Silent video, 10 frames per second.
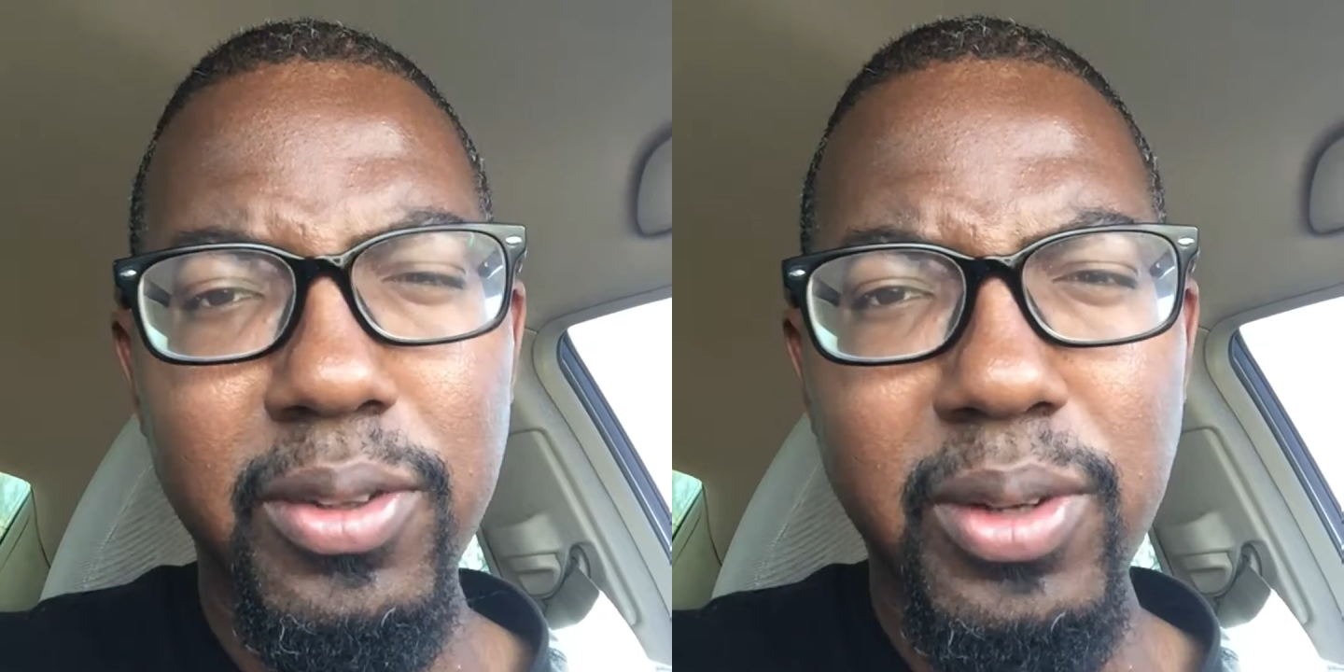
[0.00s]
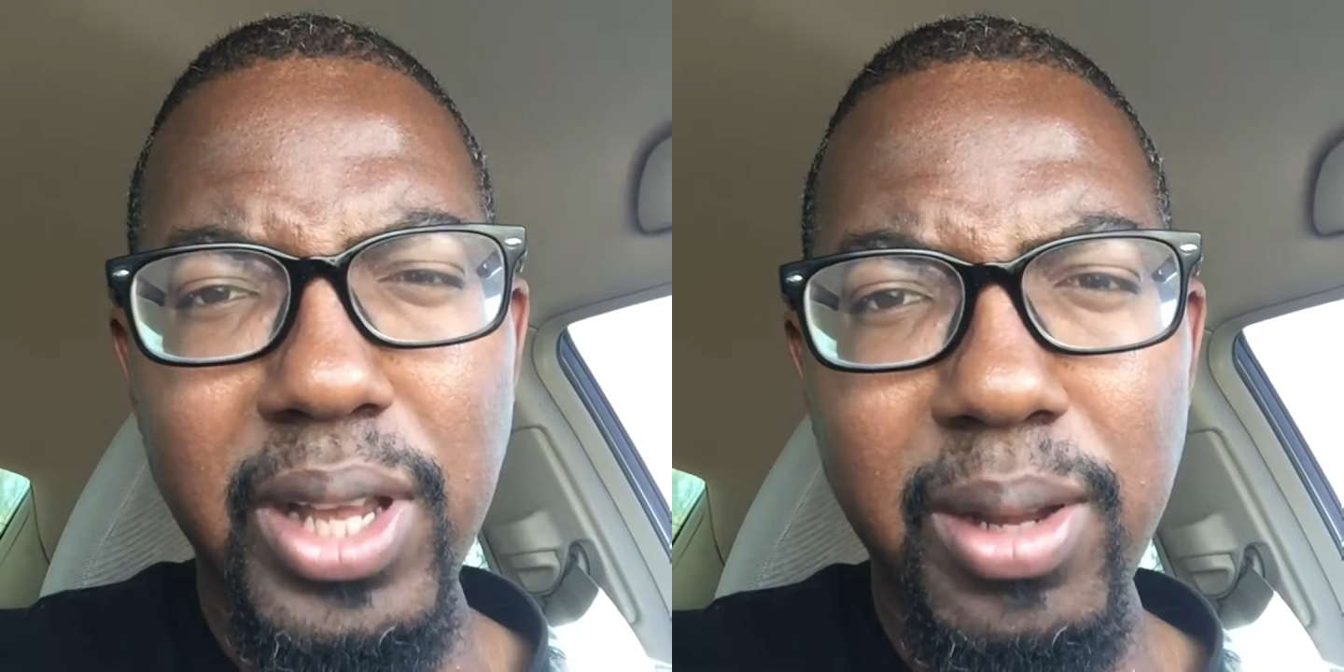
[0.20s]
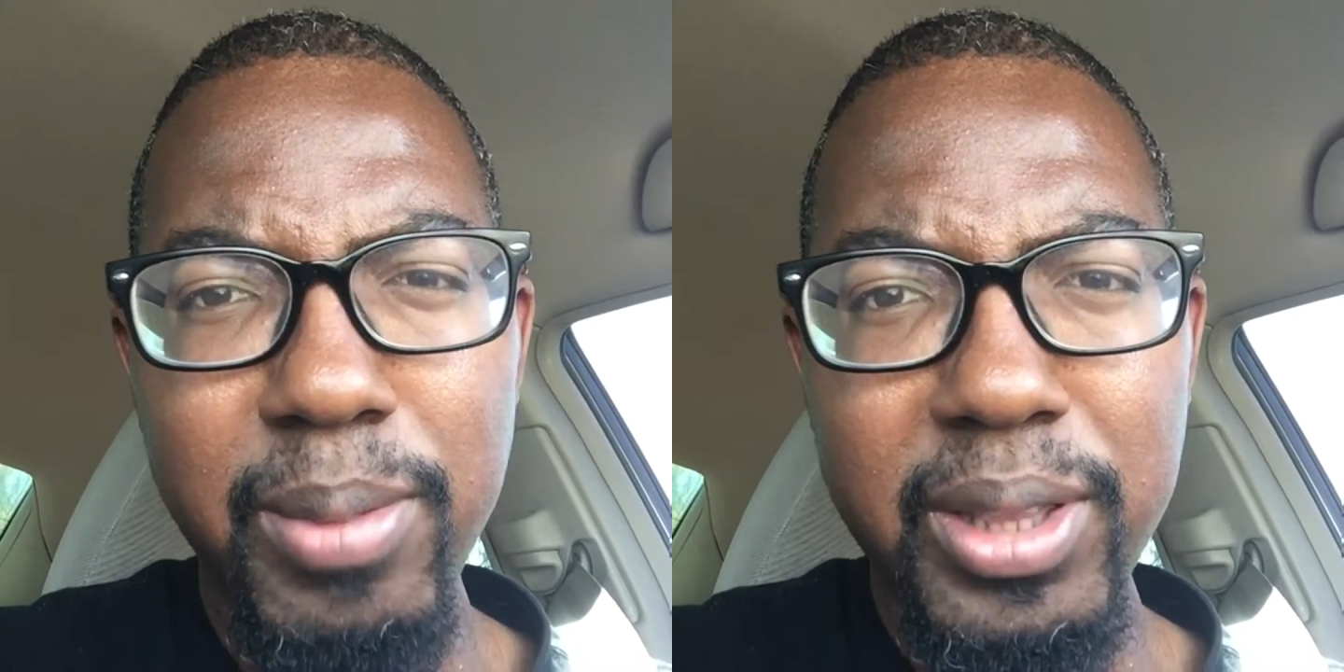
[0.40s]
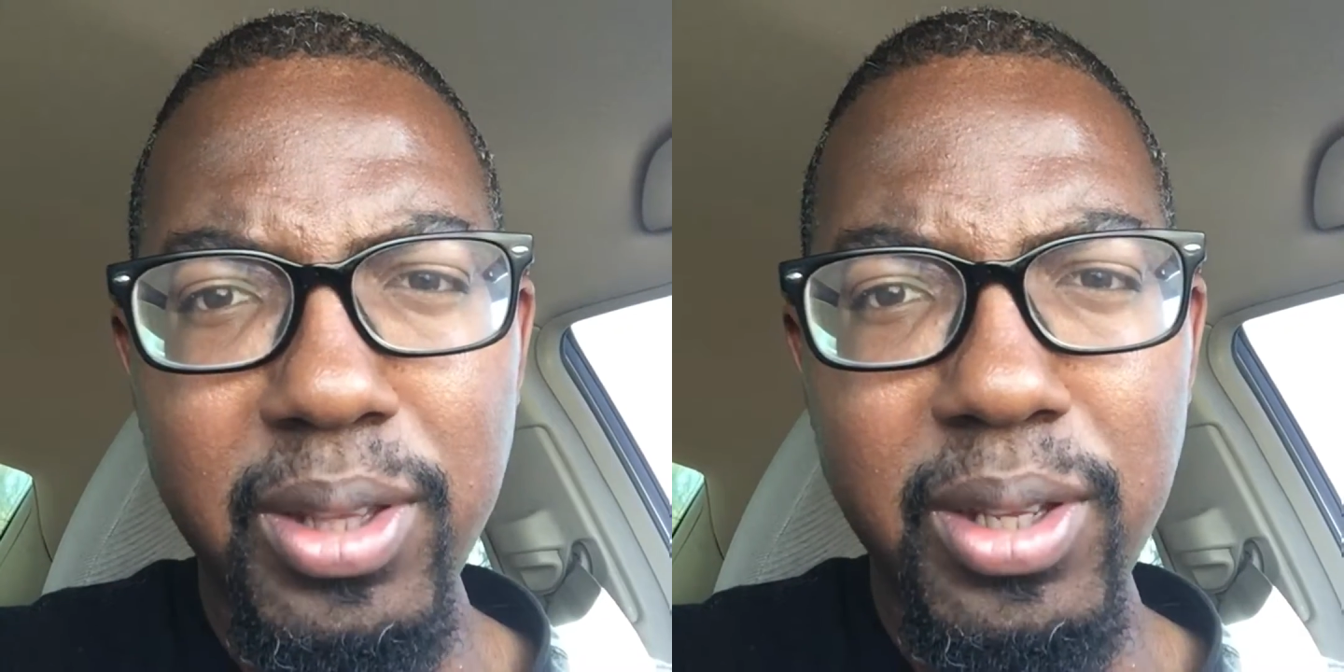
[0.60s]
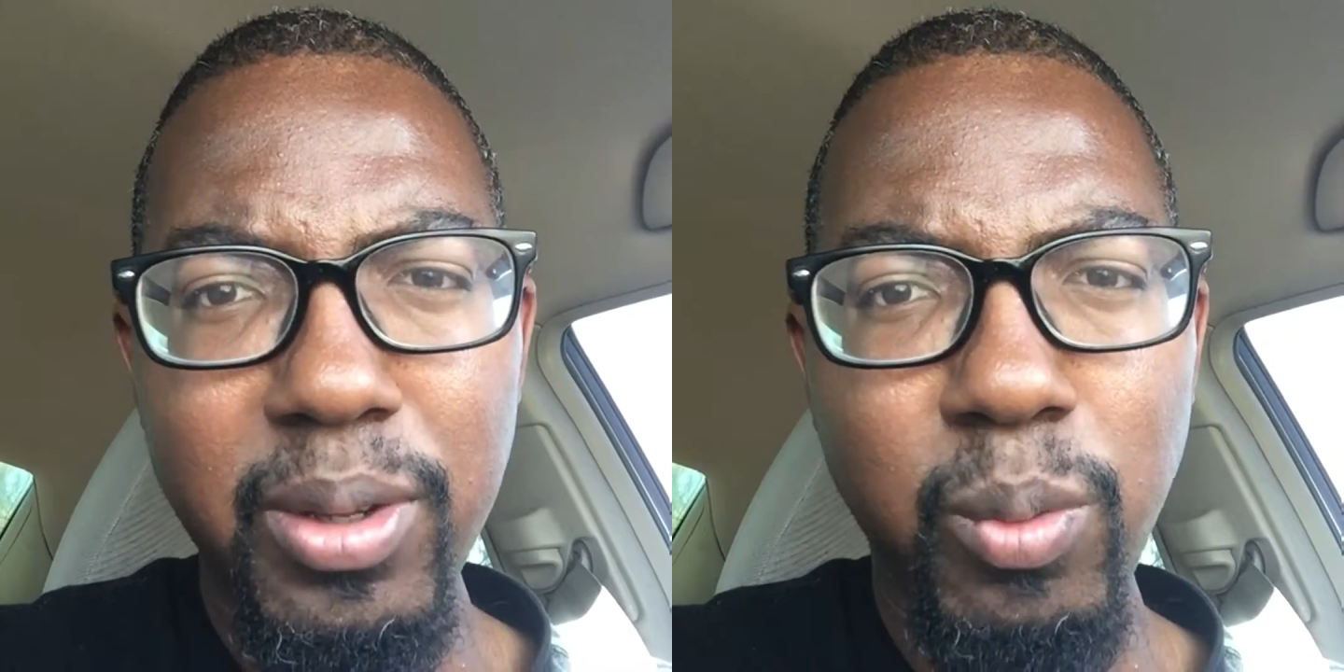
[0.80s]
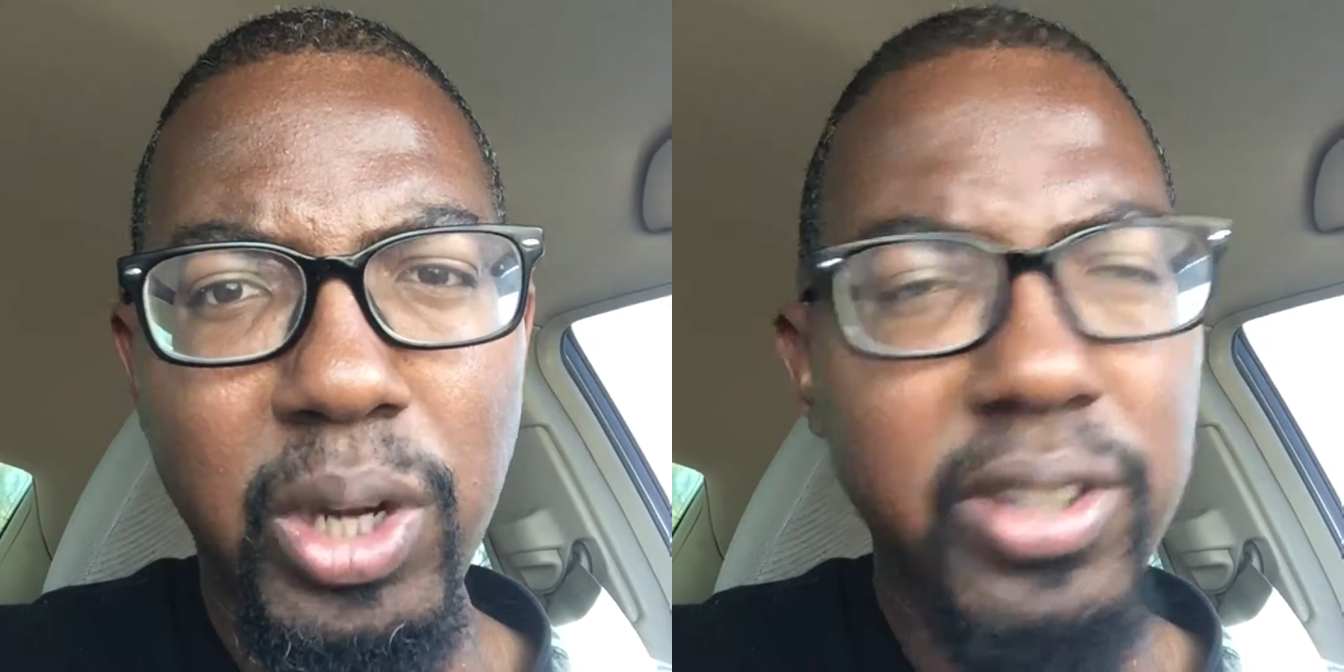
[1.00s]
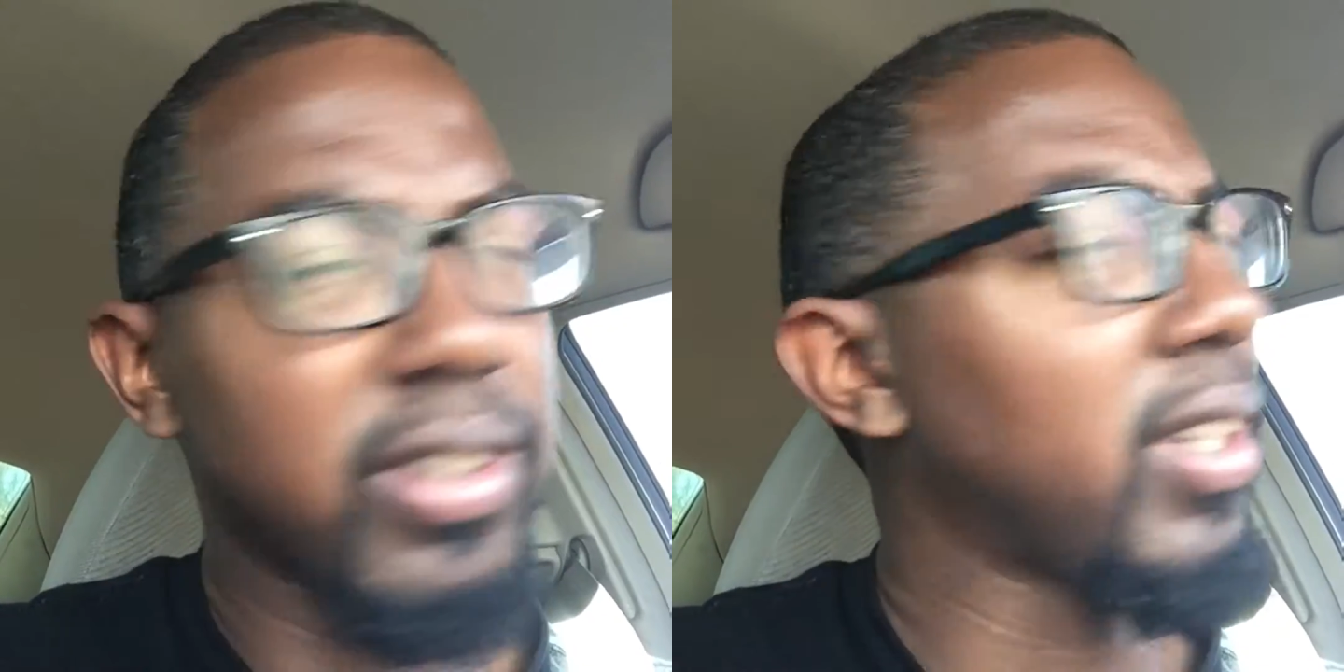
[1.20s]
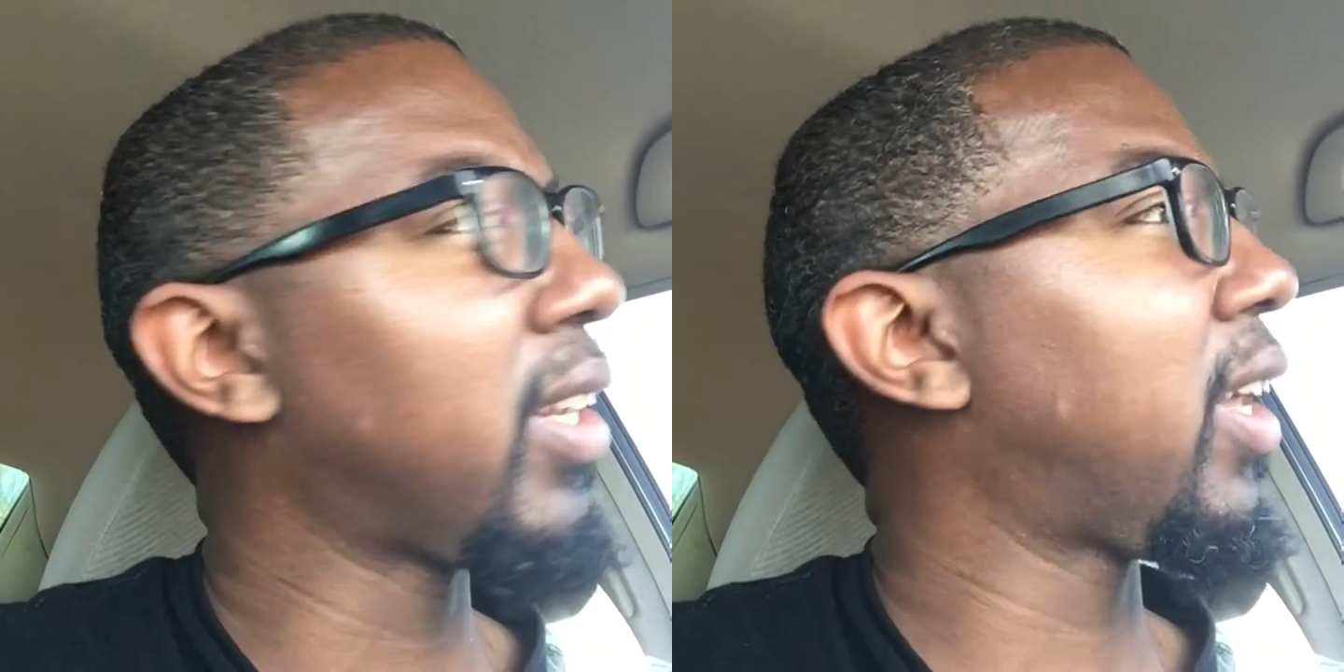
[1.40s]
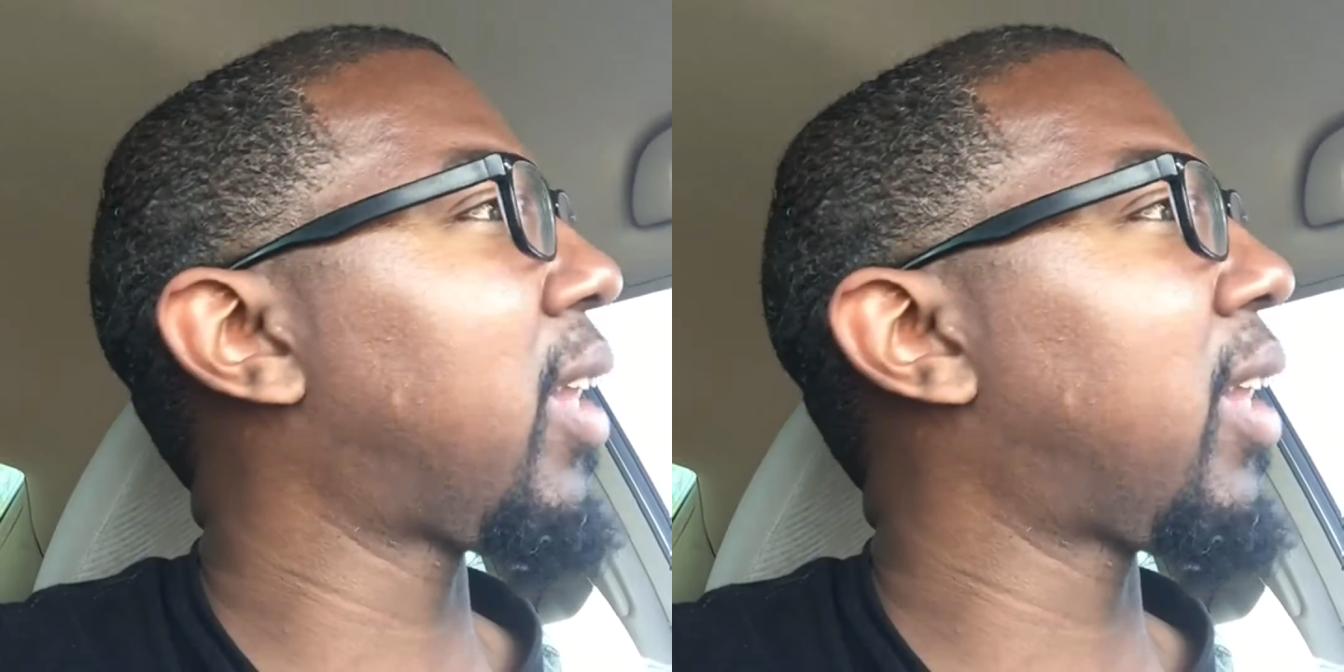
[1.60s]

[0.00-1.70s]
Now I'm at the Washington